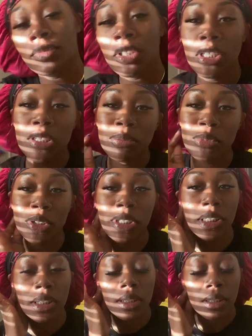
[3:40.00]
Good
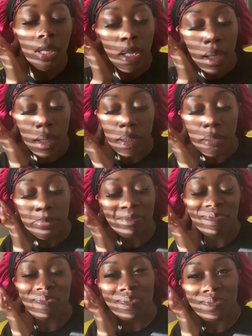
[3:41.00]
morning.
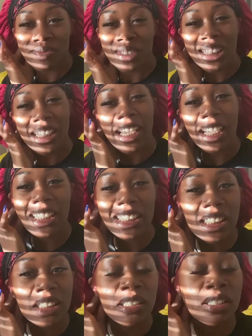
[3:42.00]
Um, today is